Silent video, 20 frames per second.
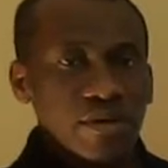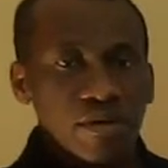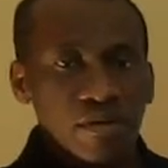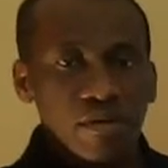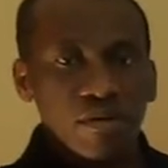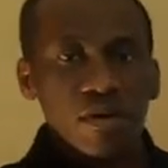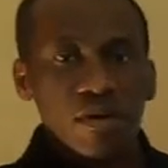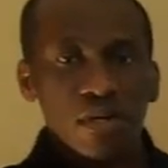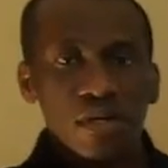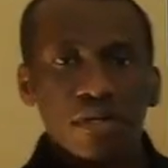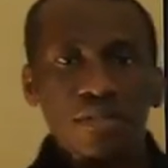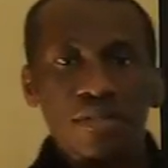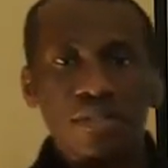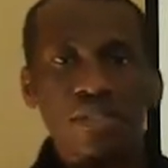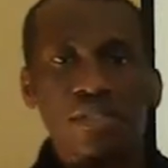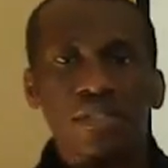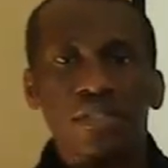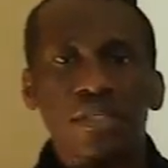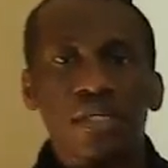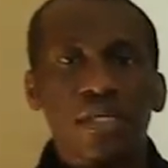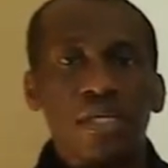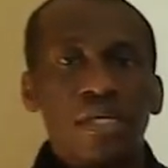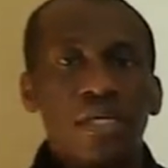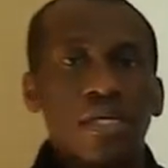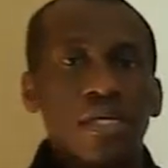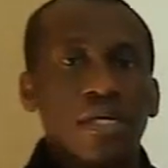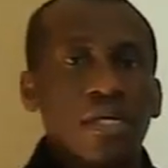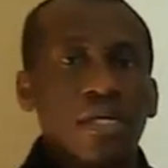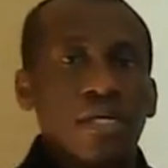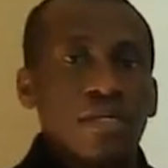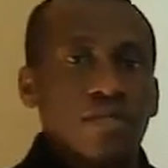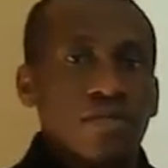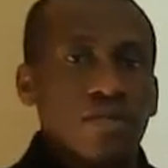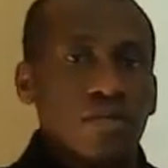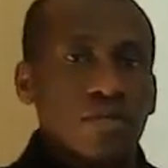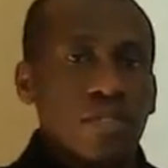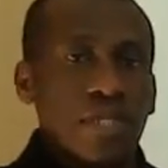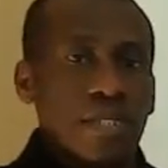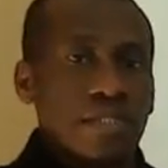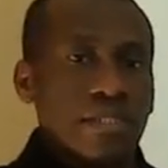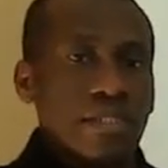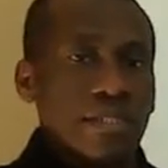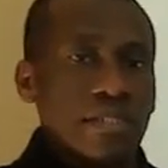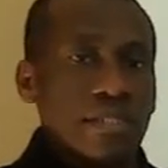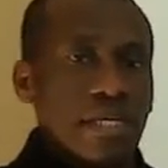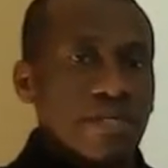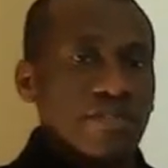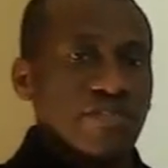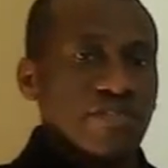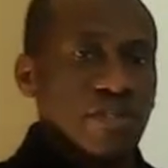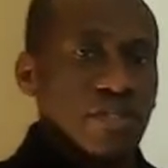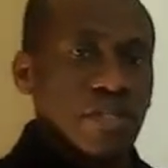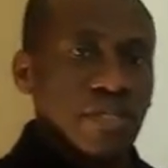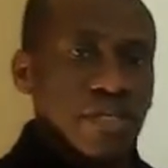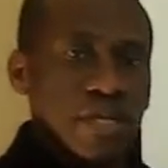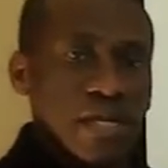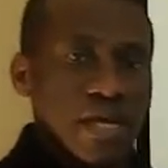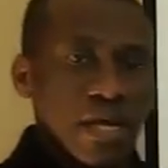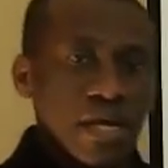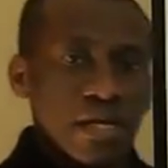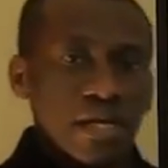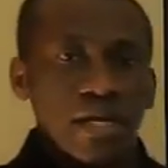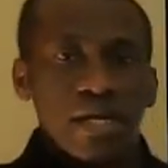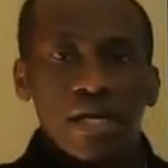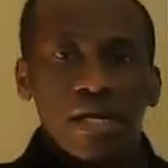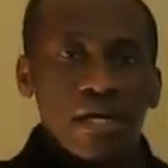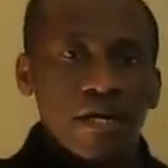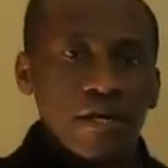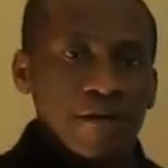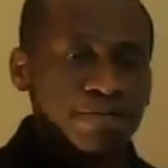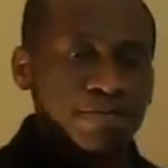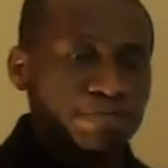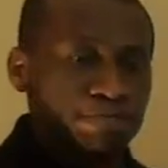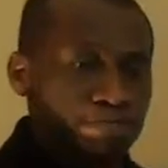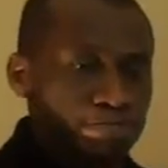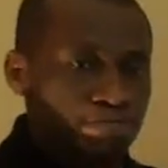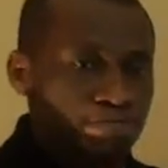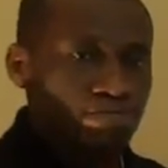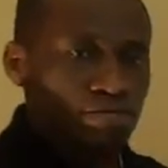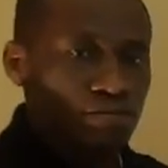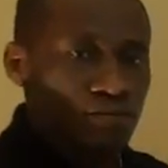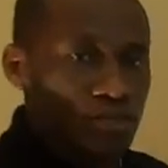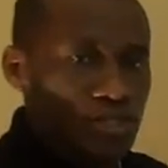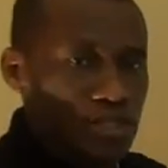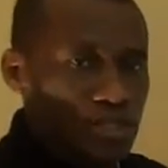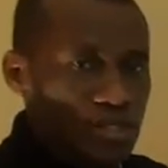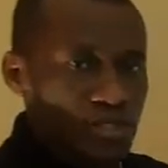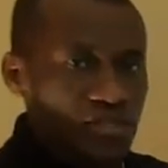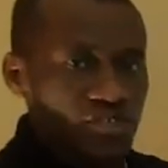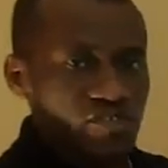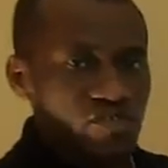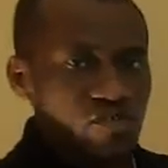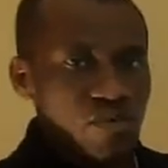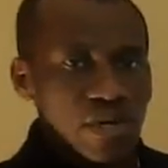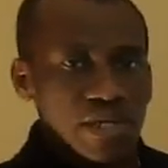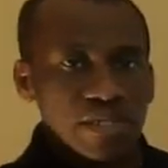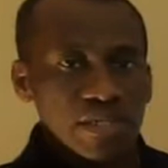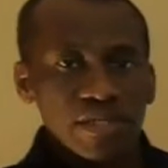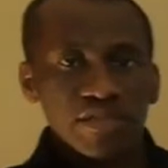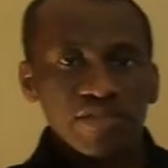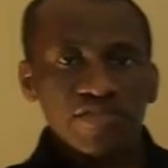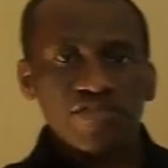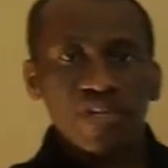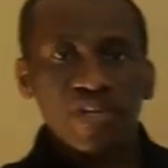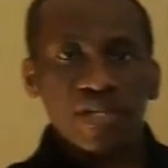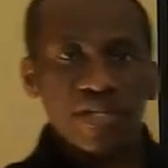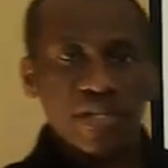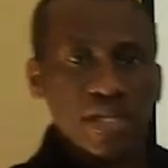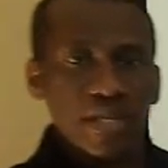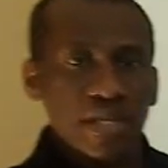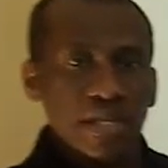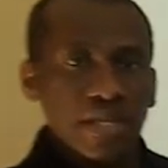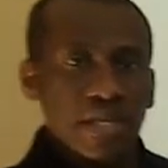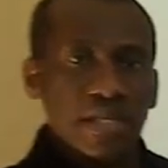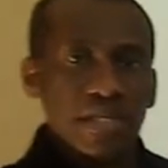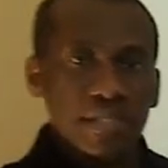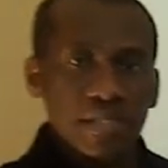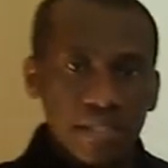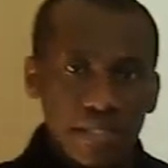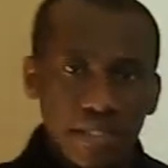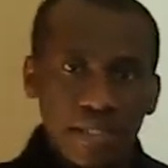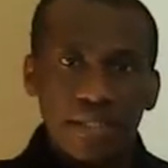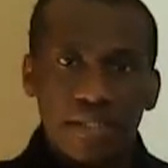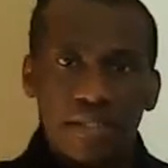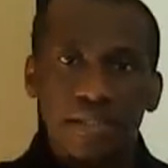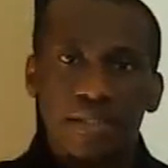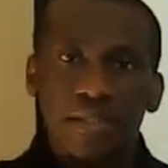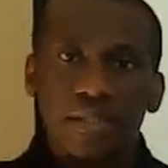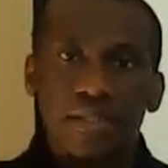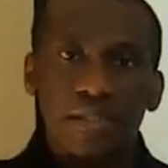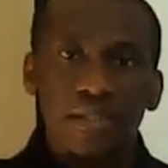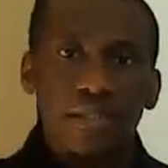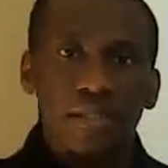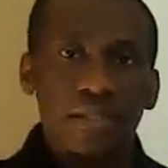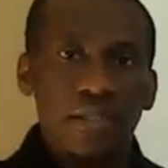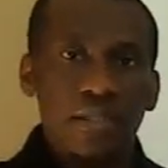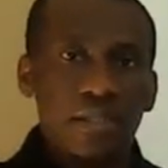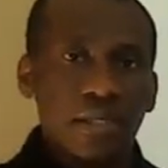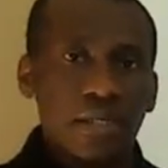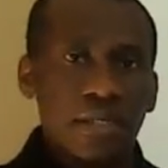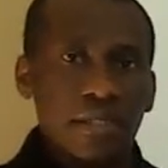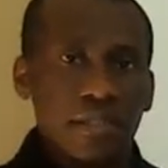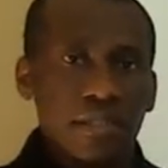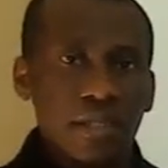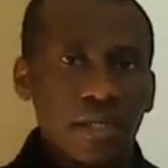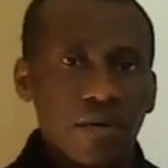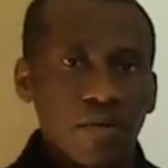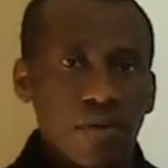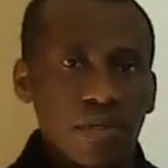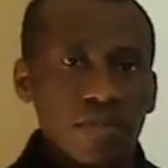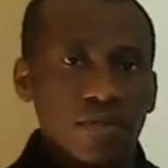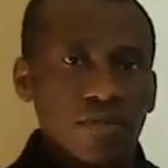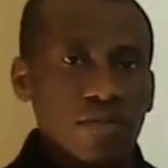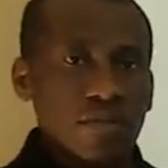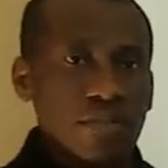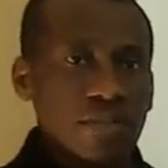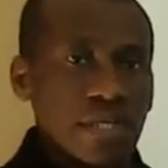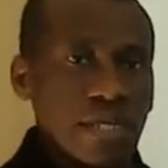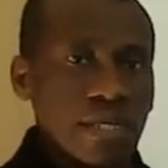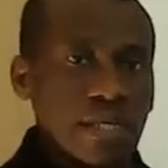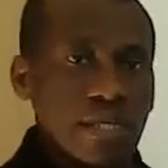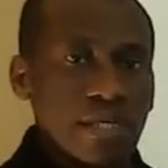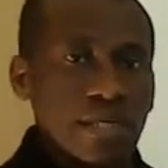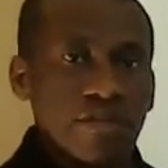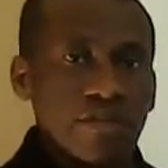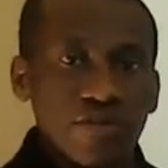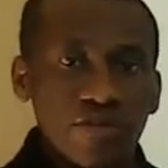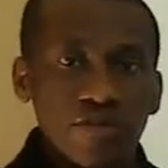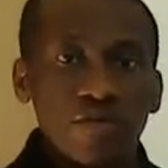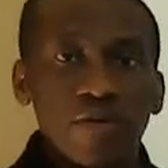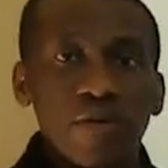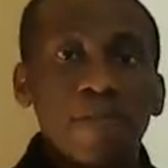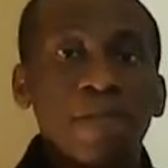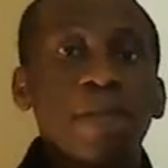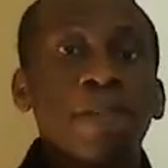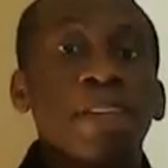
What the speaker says: occurs. So that is actually the reason why this channel exists. And I want to thank you